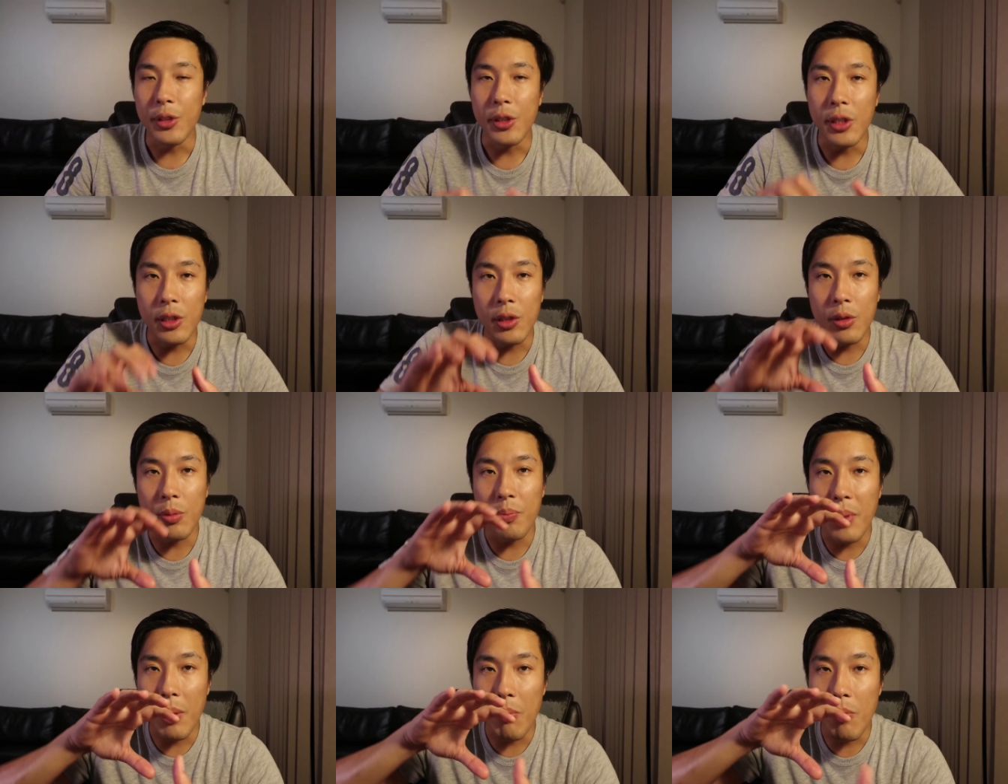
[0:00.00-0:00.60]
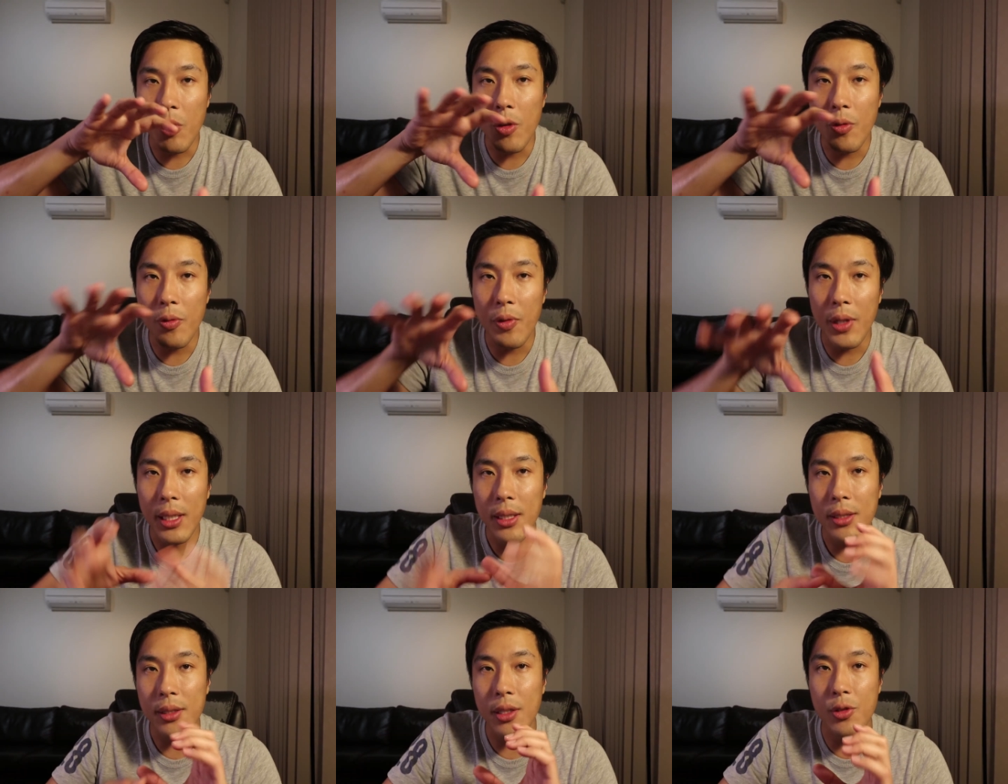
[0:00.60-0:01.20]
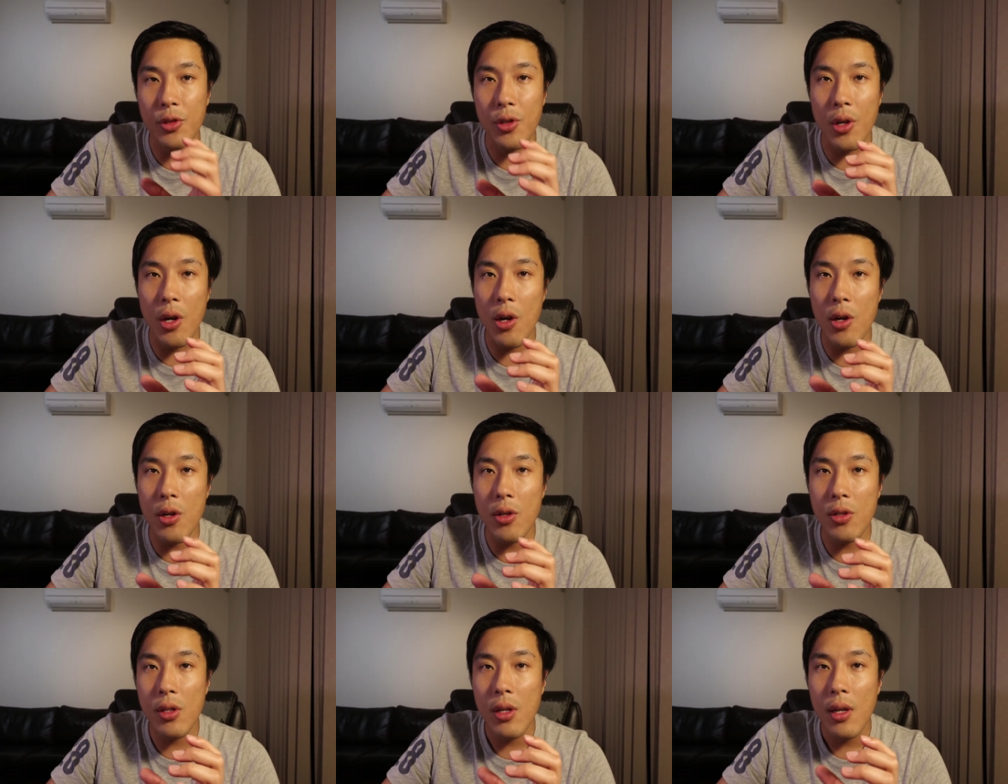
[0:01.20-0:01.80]
You need to be moving the
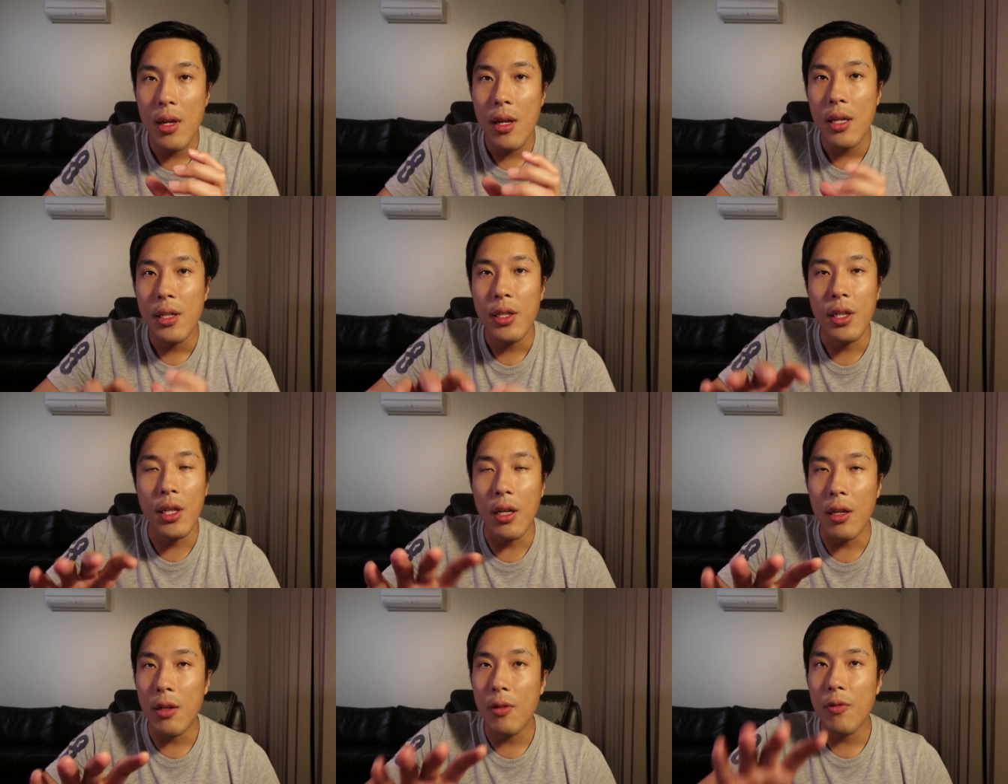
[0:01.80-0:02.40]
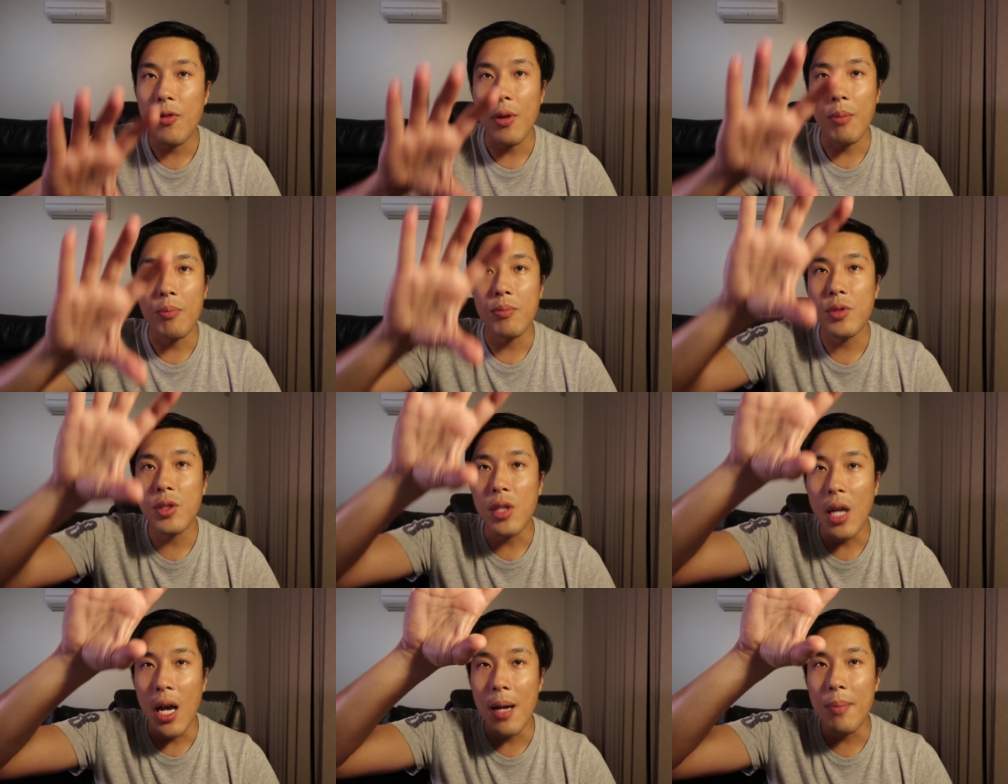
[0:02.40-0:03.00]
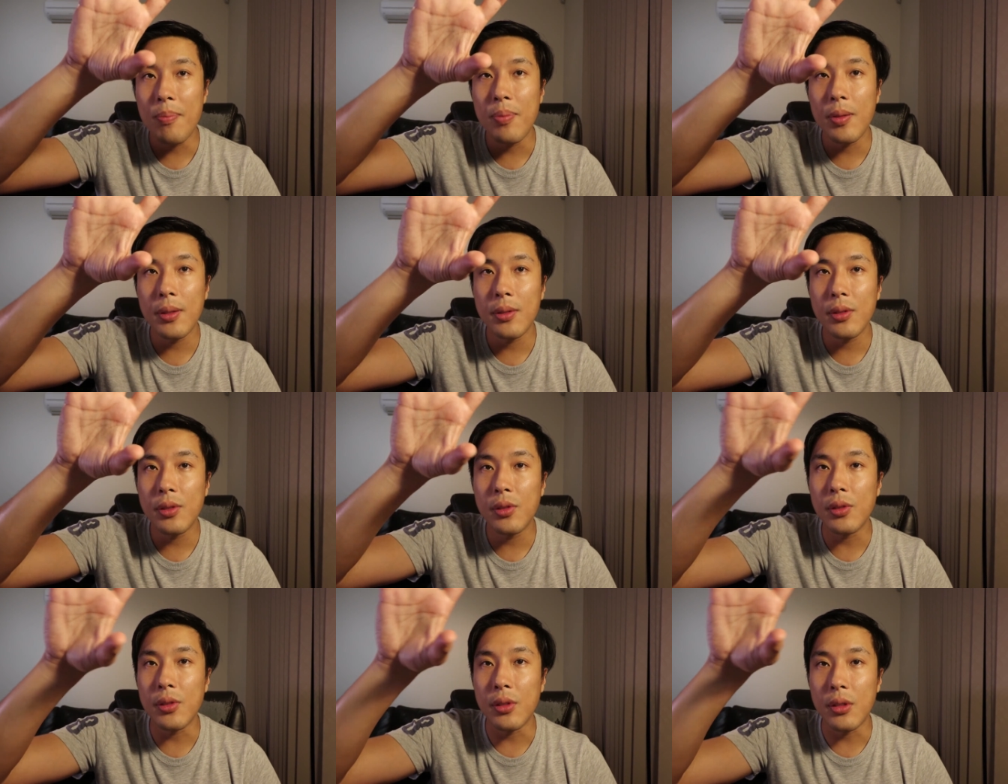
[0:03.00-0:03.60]
drone, you know, from
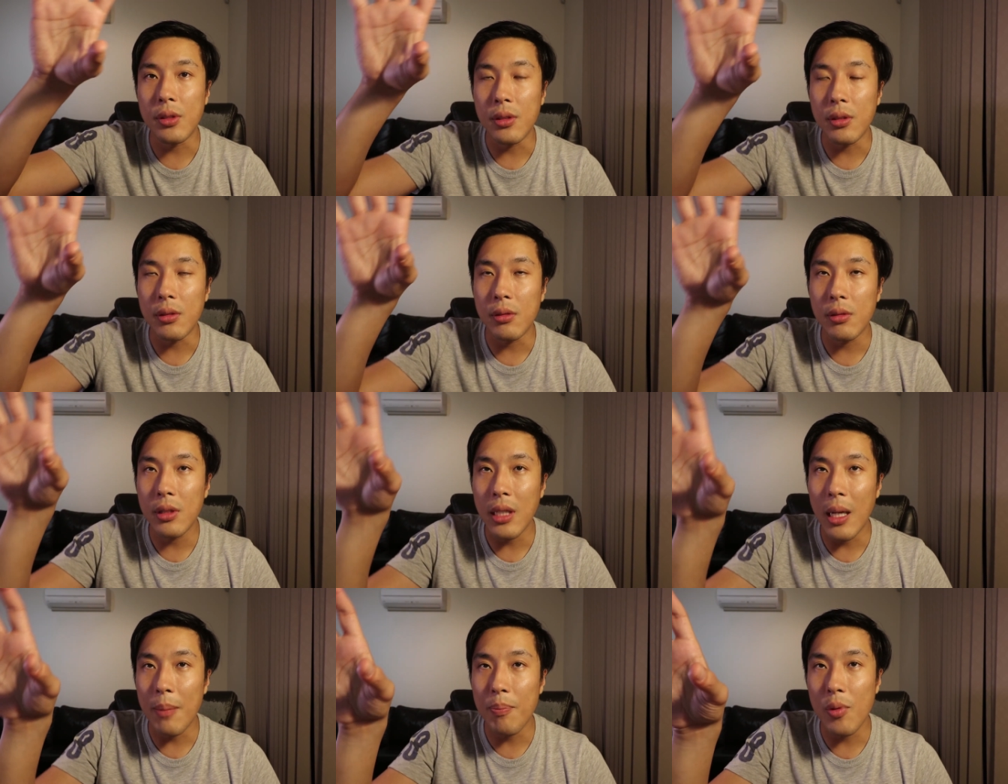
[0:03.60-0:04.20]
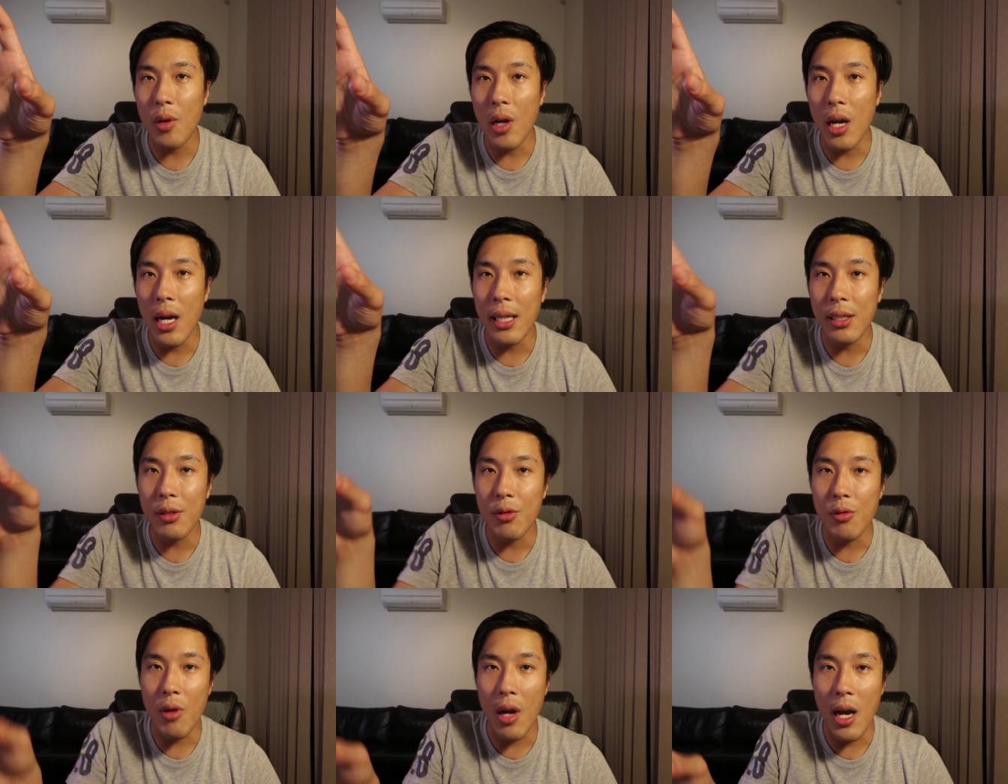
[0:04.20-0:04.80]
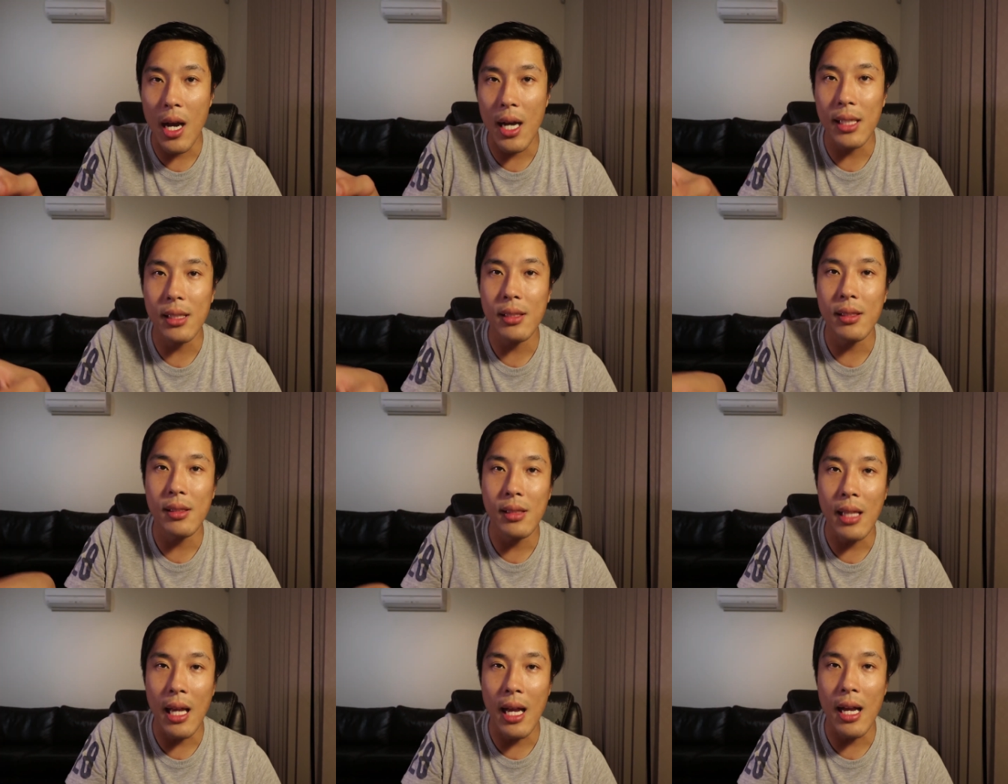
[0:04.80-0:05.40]
top to the top
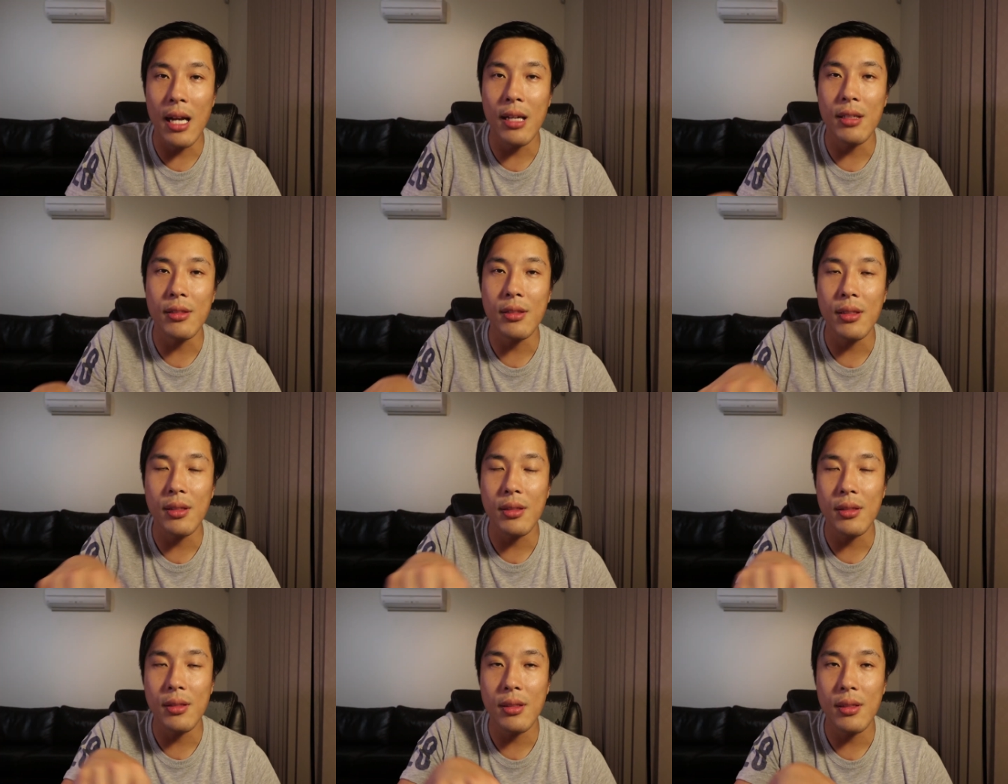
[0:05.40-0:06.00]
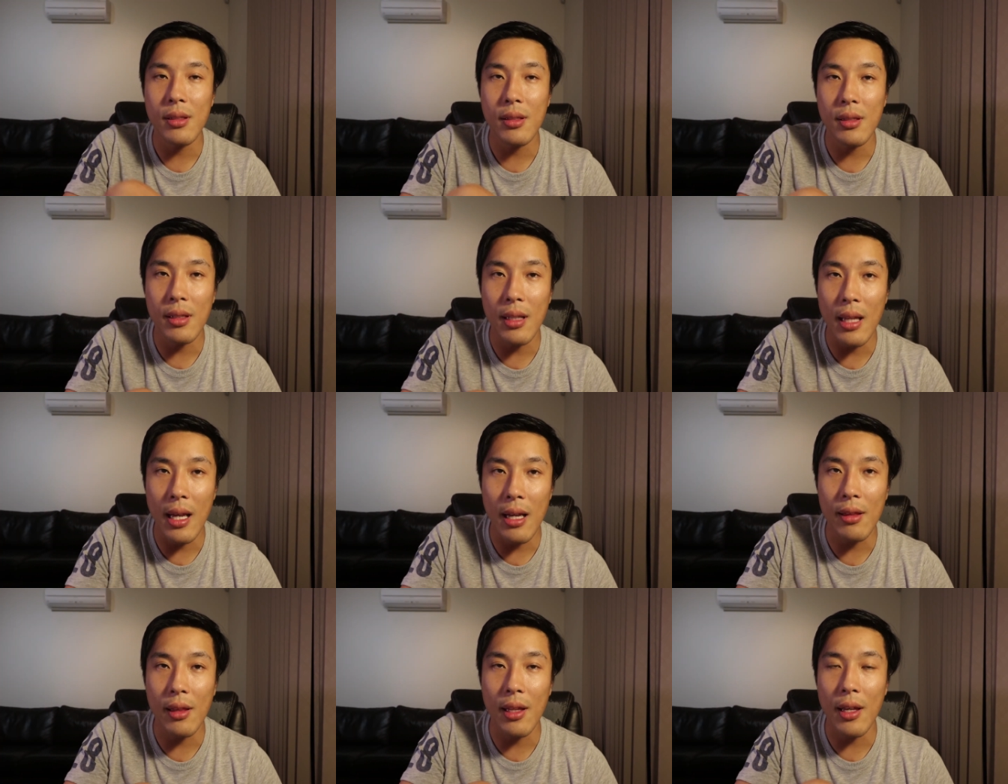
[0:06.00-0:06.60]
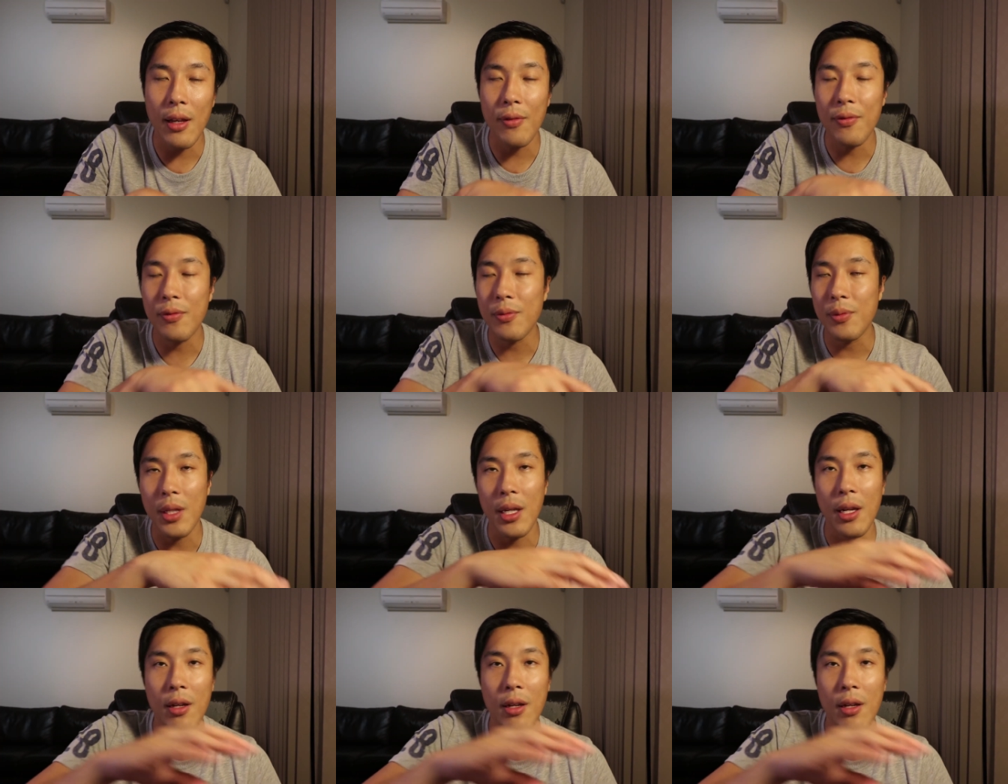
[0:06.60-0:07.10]
right, down, left, you